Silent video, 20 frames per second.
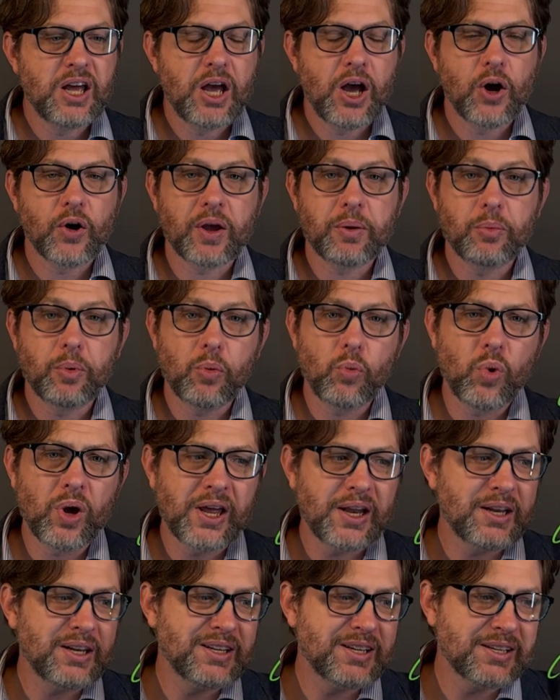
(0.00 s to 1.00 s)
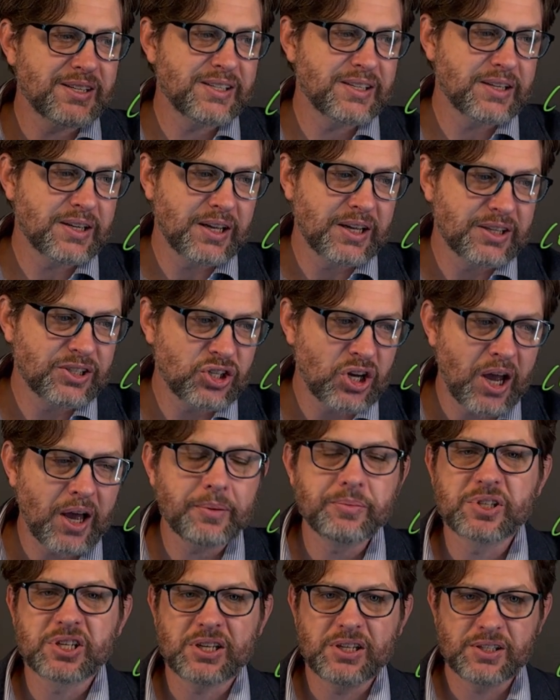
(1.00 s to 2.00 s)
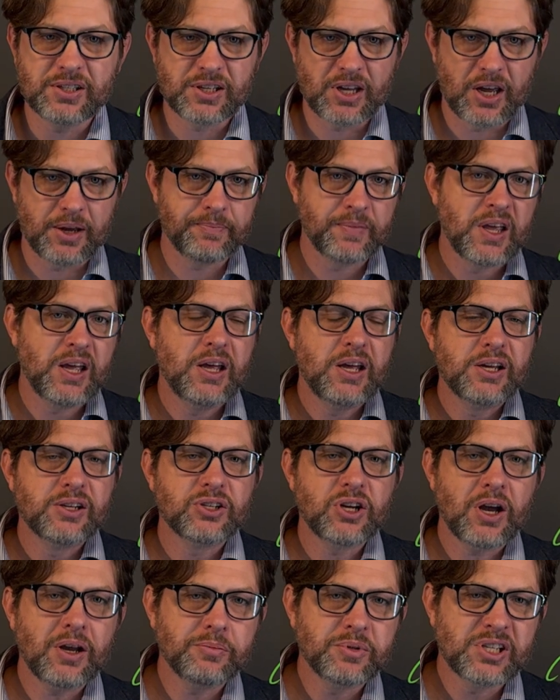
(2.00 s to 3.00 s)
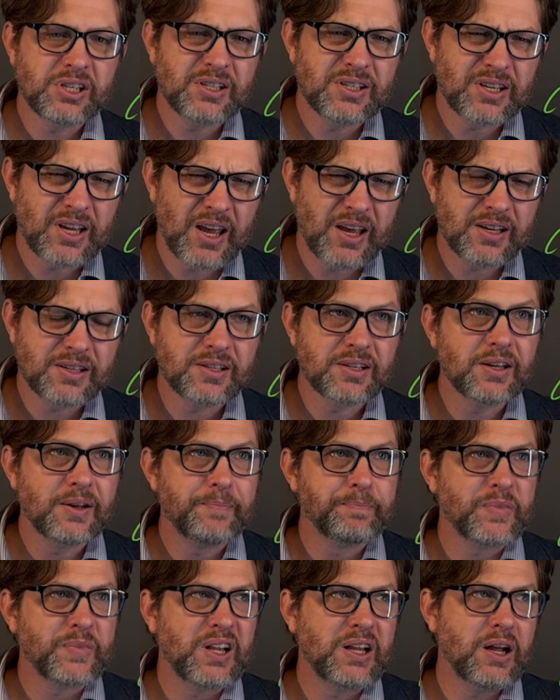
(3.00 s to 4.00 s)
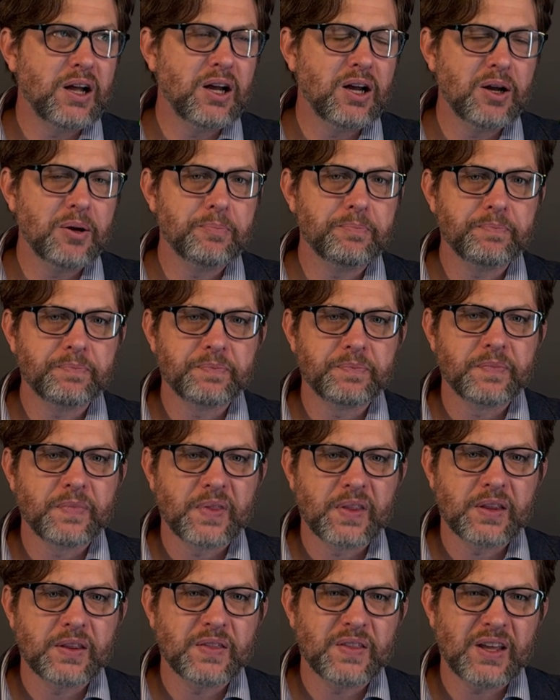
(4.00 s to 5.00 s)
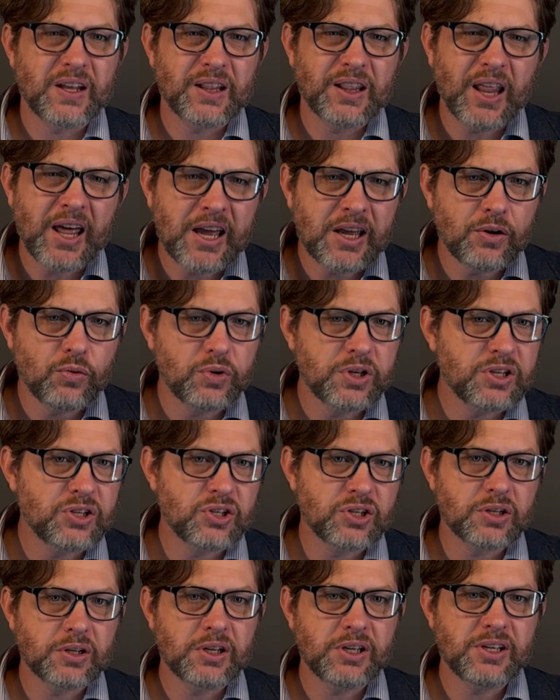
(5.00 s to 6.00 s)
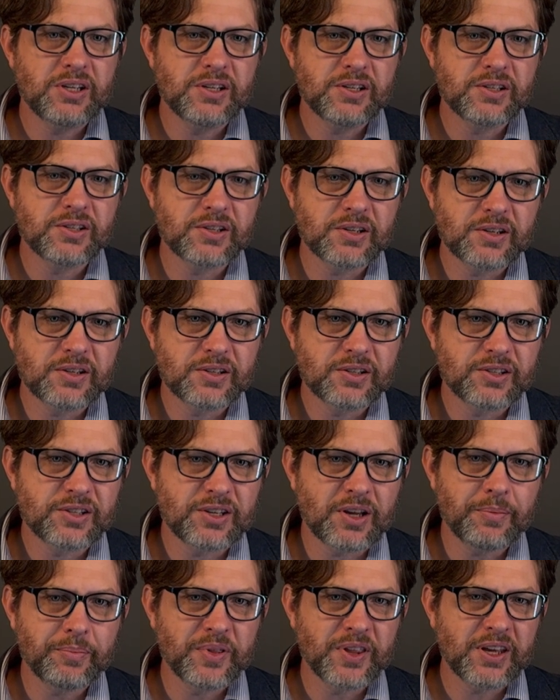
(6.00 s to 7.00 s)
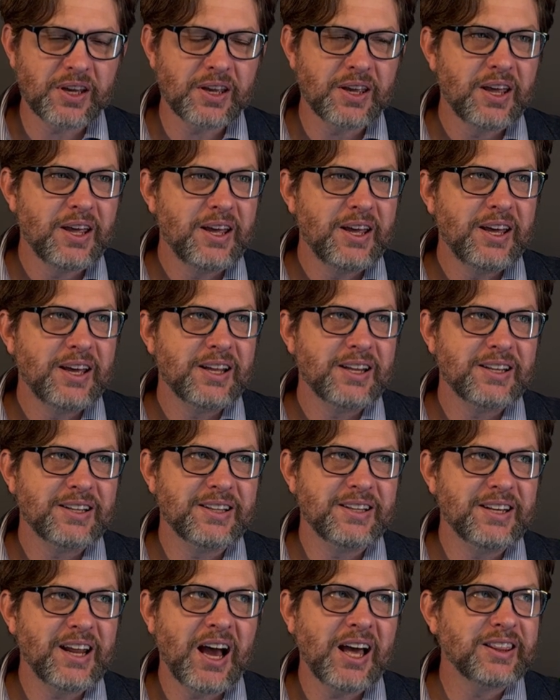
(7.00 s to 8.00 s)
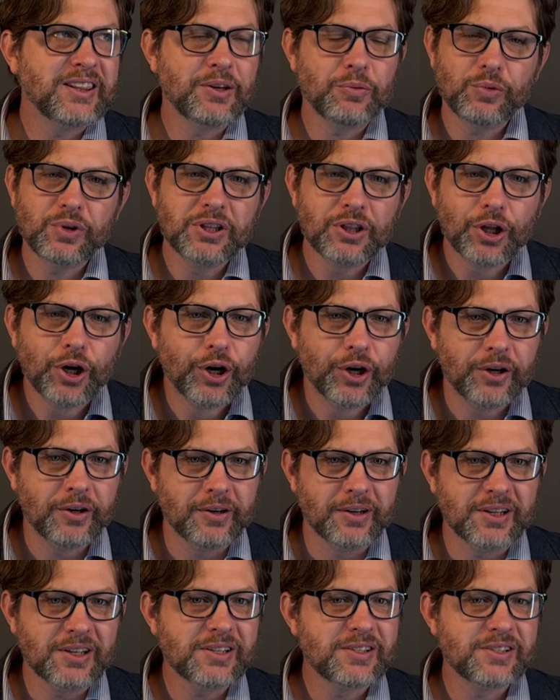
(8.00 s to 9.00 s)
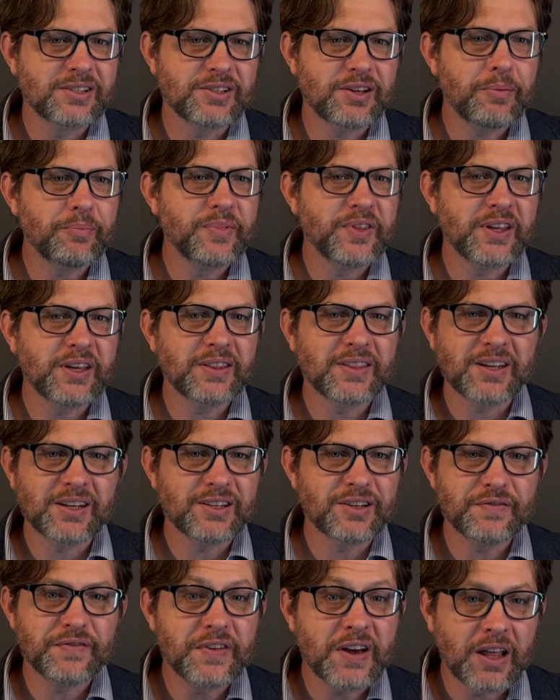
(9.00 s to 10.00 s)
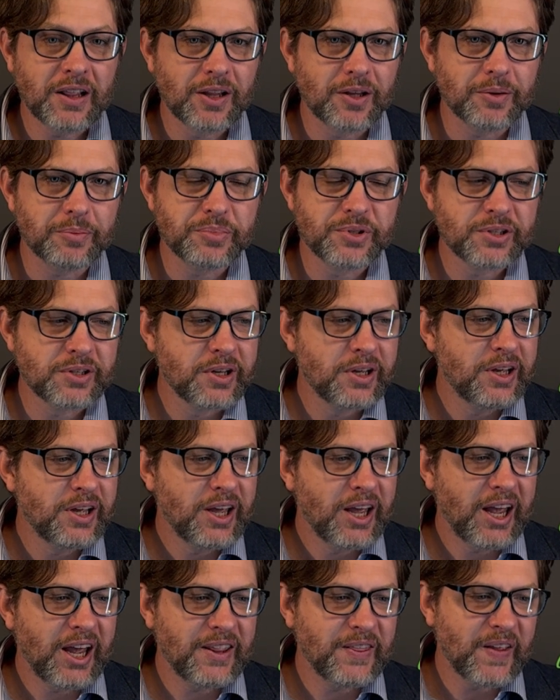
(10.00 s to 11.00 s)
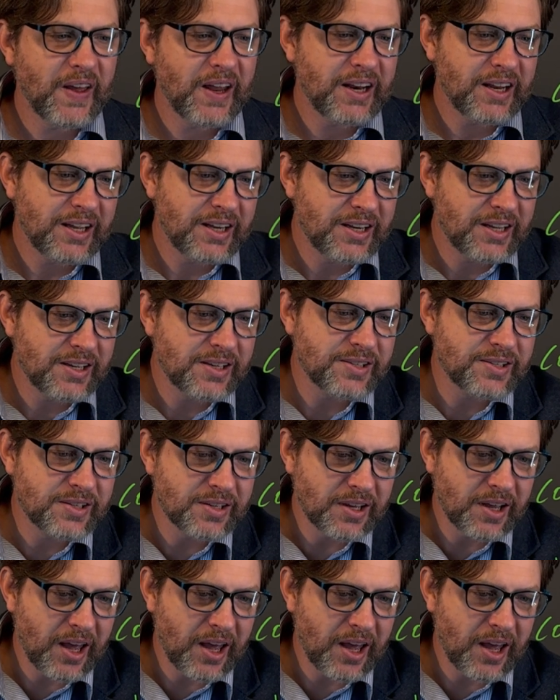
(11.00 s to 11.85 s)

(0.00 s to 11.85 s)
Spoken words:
Okay, but what does Chomsky say? Chomsky says that language is something not that we learn, it's something that develops, and that it is